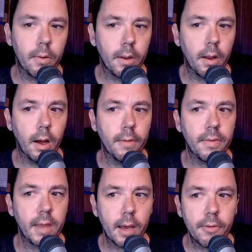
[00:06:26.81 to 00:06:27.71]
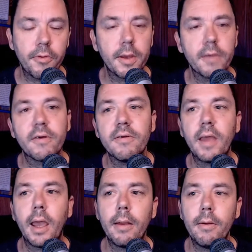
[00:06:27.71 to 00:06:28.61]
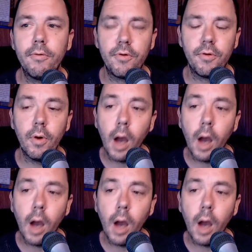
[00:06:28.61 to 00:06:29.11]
The other thing is continue to